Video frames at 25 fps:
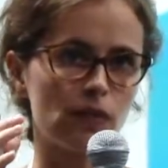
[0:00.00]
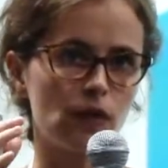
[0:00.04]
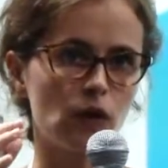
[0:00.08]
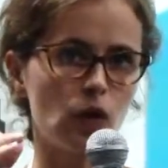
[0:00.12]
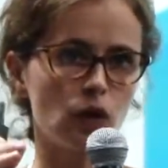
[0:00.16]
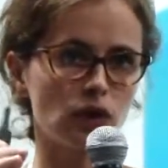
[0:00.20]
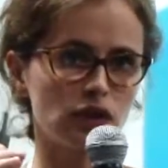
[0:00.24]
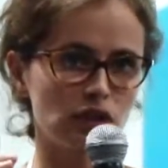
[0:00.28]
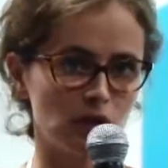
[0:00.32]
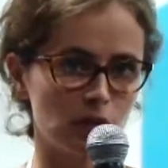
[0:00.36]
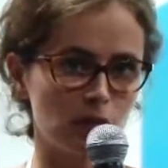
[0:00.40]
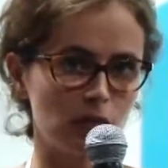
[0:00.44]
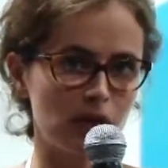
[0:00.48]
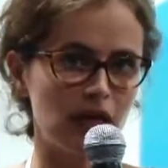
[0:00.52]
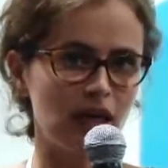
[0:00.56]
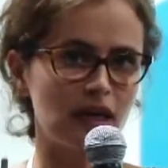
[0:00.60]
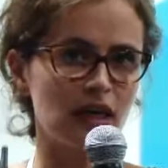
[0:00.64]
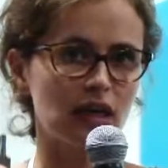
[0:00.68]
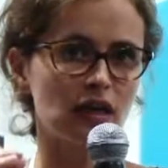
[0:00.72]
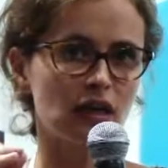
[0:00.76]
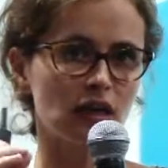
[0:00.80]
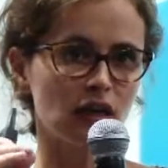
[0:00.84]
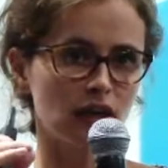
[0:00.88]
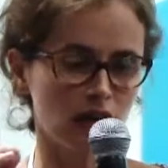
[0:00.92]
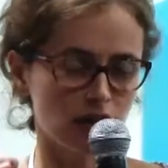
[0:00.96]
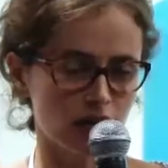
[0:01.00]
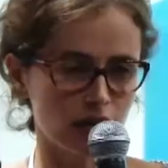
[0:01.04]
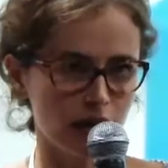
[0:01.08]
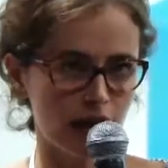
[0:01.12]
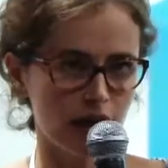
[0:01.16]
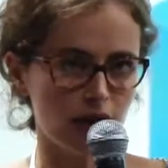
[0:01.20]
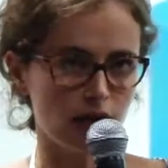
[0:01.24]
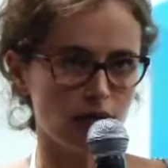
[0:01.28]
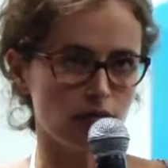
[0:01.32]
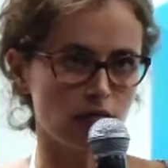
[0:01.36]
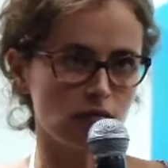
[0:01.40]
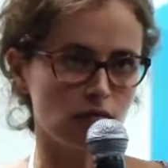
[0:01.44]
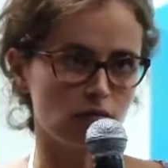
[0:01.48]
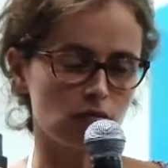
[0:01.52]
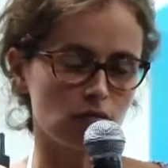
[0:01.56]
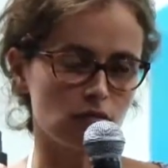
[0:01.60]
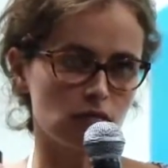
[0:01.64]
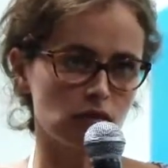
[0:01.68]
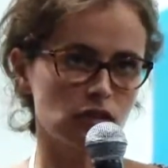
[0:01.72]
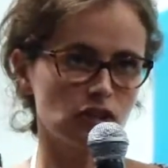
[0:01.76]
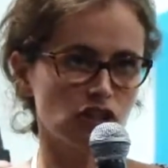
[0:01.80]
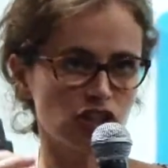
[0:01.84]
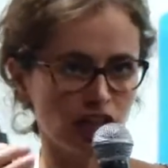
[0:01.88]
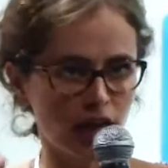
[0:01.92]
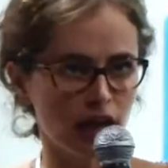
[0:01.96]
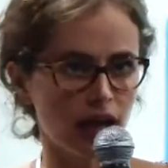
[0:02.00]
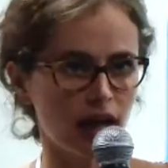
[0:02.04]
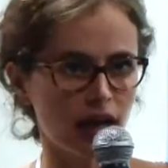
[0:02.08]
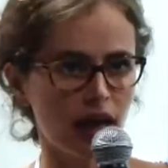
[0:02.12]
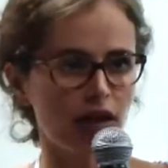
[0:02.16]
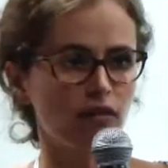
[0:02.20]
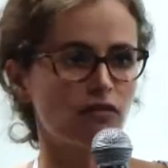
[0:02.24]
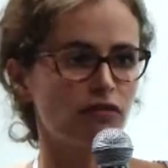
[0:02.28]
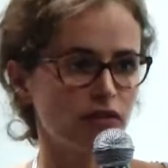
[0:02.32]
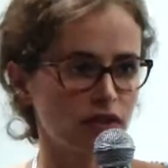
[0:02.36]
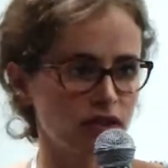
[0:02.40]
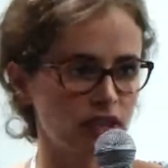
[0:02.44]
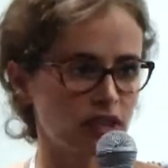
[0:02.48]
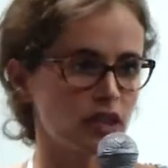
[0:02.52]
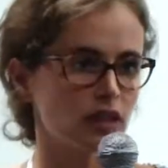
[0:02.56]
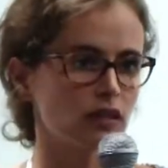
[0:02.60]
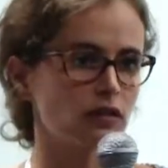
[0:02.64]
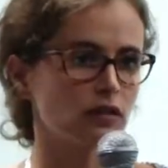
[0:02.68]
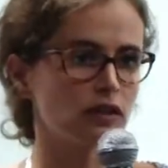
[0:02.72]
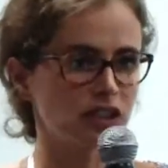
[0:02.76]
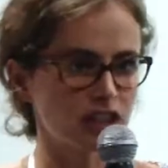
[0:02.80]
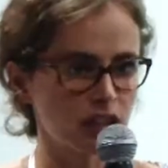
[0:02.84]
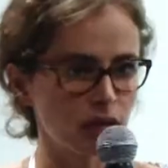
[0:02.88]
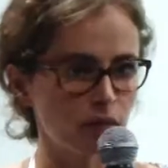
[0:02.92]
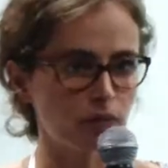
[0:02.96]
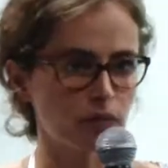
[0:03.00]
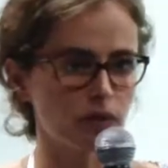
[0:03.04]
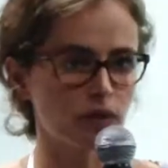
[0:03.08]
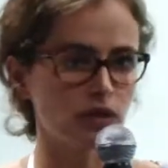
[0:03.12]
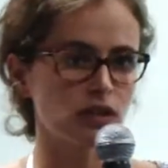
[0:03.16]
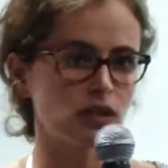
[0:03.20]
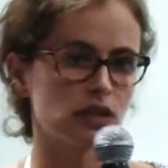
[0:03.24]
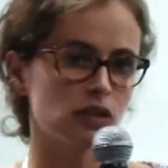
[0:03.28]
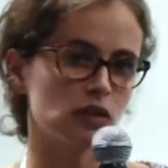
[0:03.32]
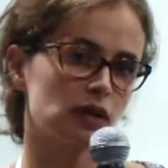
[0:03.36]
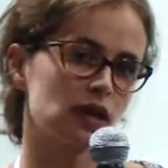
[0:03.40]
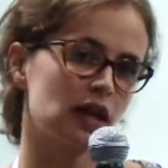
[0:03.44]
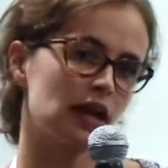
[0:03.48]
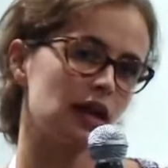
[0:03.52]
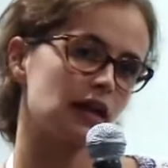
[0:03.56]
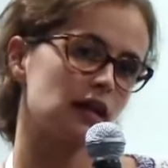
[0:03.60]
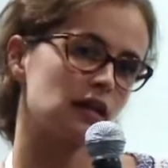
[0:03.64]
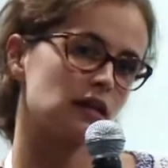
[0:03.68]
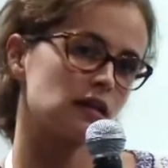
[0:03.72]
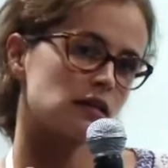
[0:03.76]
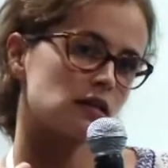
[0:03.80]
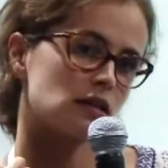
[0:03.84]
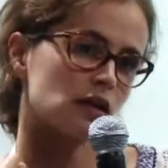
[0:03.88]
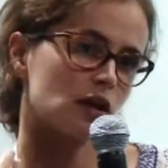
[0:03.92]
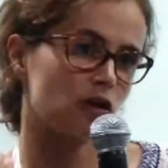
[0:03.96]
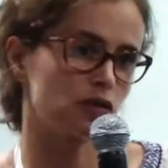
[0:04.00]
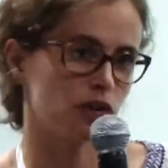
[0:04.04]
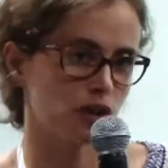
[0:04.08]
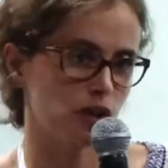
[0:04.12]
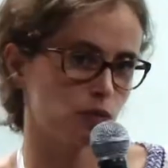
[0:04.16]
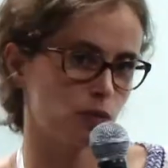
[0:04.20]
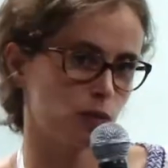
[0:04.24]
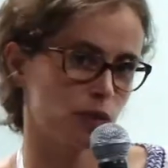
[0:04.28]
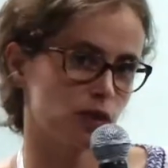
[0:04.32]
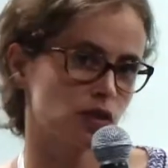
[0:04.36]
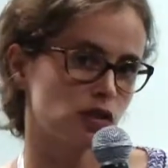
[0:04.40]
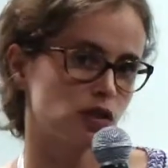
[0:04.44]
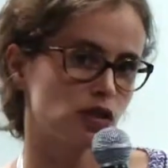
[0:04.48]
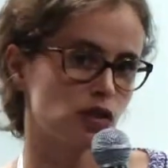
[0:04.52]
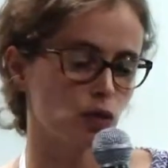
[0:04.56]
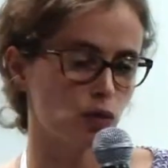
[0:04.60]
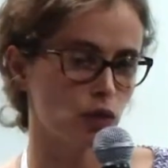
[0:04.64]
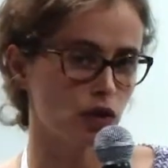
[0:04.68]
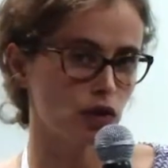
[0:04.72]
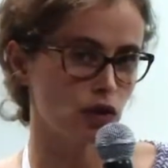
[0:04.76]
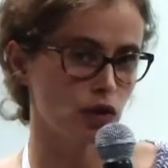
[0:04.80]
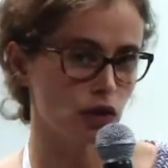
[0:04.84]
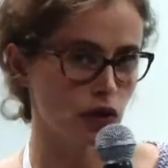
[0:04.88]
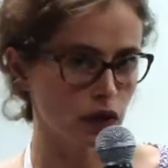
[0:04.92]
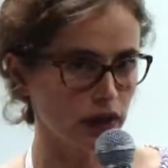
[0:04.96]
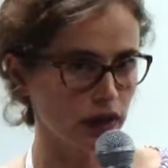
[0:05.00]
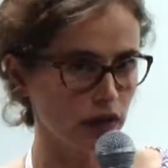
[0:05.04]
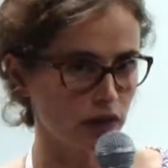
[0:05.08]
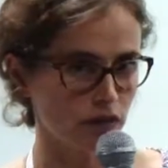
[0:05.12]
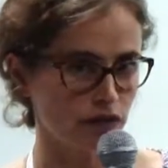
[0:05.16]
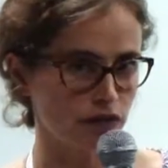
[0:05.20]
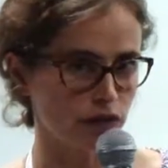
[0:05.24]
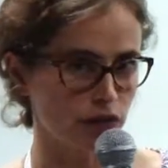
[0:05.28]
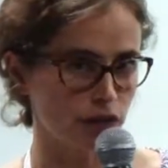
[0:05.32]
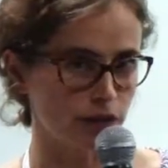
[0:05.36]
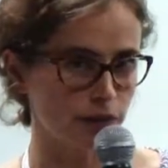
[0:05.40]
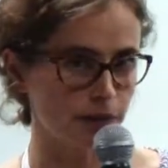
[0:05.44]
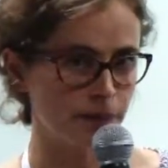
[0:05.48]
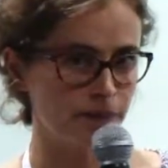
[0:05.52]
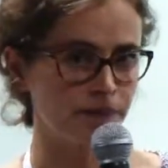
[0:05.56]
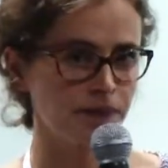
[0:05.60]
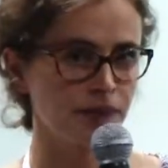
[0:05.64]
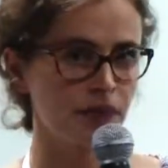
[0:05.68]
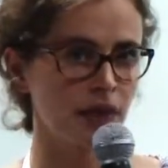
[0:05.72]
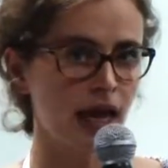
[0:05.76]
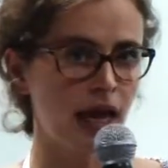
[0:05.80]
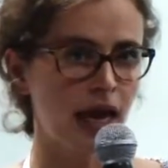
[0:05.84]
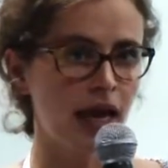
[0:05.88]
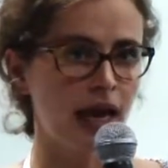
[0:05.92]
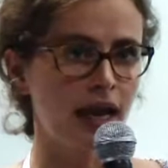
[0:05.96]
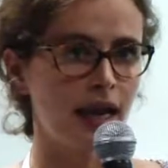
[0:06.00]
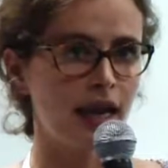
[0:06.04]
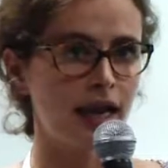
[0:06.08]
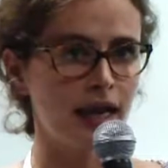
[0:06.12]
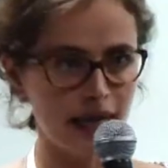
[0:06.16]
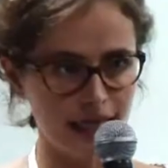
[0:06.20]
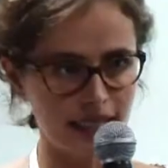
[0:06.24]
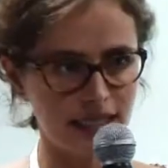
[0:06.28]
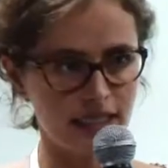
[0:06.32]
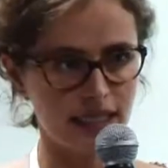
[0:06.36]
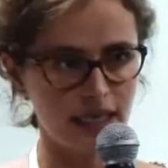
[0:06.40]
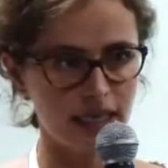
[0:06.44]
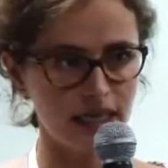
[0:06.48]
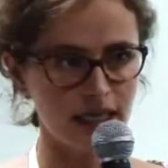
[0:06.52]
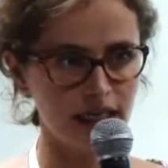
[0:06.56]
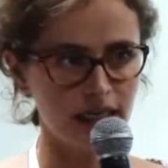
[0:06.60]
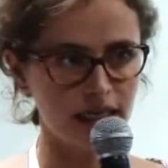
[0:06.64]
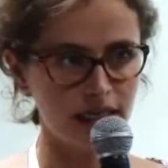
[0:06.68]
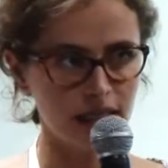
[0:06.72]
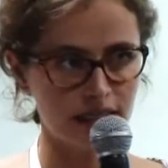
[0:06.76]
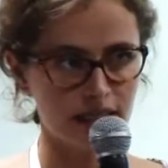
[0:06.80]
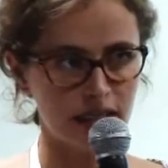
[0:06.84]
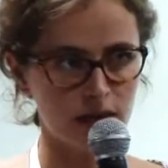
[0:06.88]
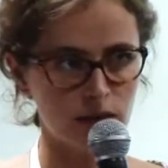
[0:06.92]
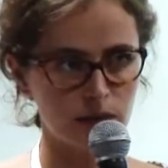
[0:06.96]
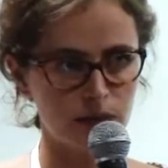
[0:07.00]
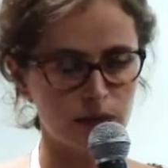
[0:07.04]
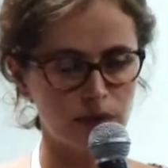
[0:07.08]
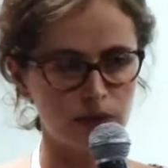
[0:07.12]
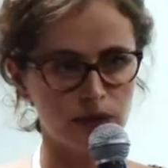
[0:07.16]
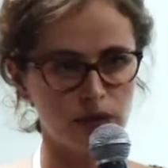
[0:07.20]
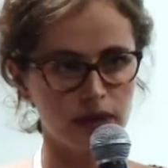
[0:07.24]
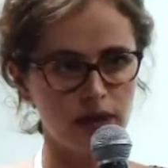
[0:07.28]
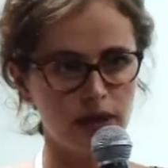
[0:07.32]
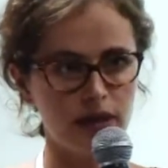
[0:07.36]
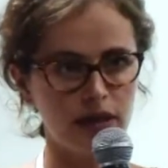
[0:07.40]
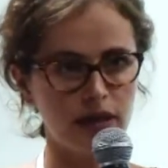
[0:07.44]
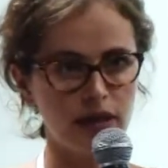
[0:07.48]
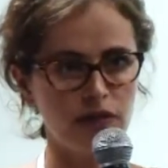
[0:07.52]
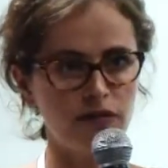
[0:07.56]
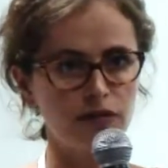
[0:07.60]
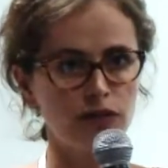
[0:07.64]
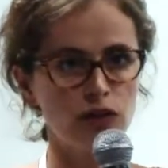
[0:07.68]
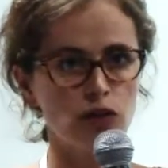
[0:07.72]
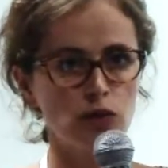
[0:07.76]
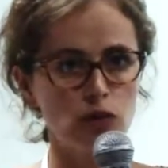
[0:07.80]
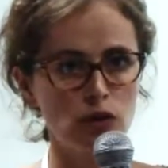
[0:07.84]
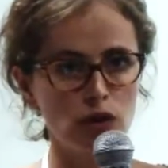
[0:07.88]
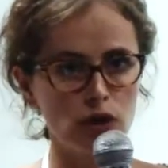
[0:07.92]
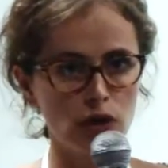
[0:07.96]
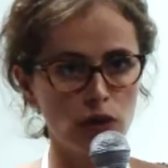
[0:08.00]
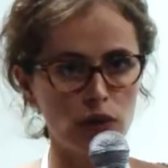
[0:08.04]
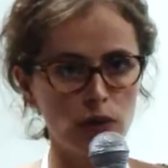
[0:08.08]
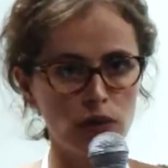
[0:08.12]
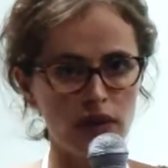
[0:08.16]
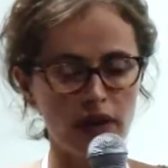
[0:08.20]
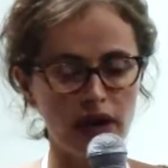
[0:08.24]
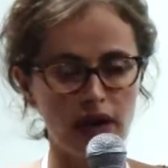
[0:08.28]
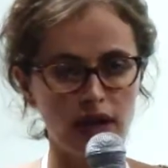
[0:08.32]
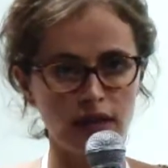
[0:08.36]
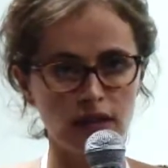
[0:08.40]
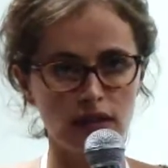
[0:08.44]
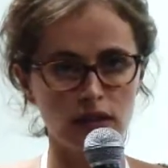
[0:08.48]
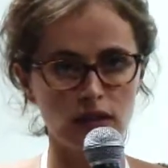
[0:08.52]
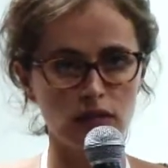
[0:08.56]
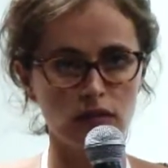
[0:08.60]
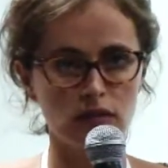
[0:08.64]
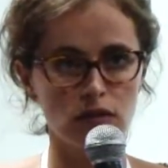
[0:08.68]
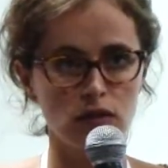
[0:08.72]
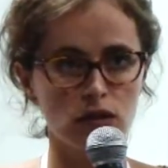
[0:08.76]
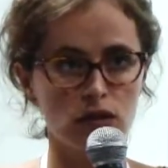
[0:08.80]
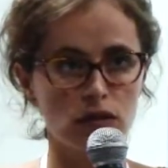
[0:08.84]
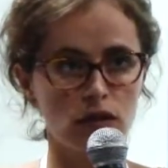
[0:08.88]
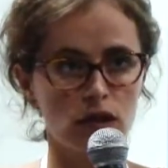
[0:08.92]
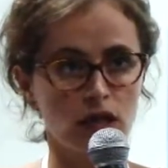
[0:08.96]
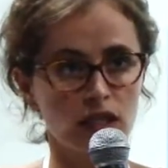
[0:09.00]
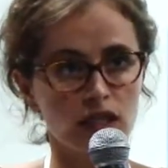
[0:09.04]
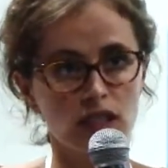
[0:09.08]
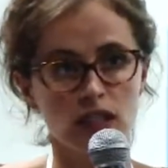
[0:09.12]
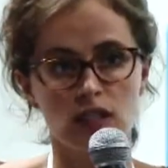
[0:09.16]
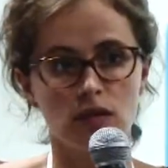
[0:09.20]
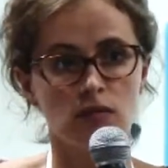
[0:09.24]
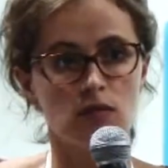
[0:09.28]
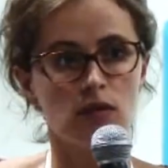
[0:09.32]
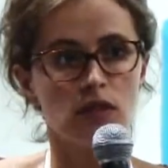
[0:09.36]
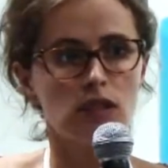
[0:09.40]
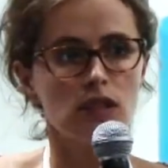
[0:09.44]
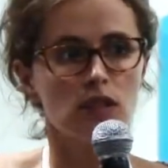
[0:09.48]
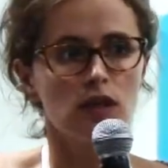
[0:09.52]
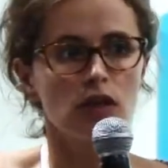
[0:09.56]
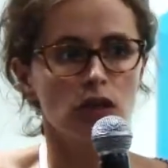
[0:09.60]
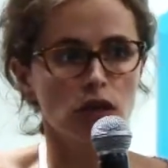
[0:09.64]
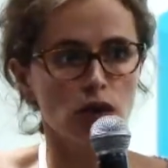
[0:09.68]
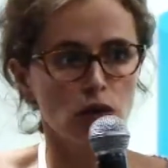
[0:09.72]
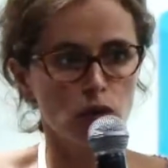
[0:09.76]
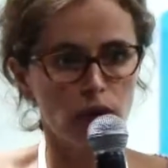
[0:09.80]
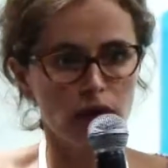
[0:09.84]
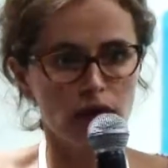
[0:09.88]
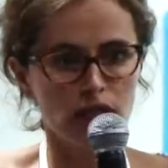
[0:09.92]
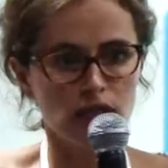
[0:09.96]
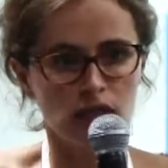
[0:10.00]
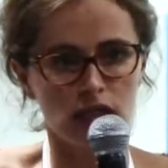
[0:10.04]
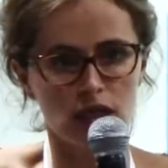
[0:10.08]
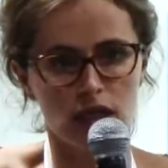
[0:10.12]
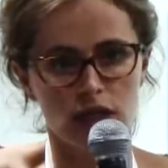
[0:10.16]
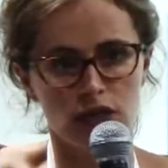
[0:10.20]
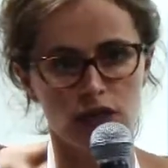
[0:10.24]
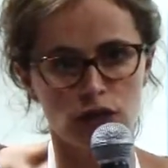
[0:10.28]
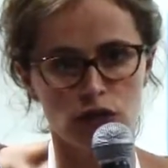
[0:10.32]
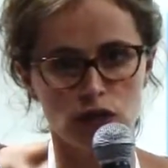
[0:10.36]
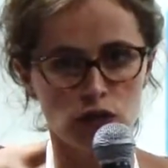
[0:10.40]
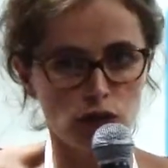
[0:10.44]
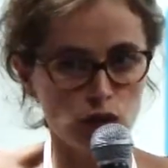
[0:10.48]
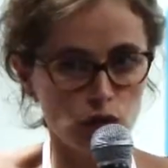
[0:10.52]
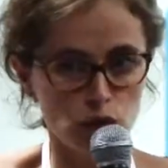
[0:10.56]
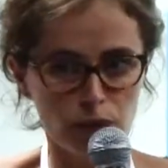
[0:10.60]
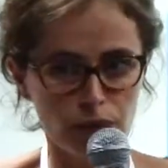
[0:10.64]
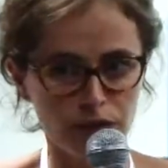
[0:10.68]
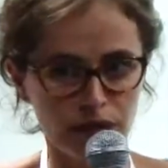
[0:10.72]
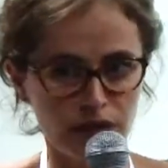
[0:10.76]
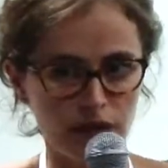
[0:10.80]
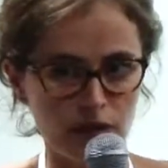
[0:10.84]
automate and check every single shipment so that it corresponds to what you're looking for. Let's take an example. If you know that your customers in the US are super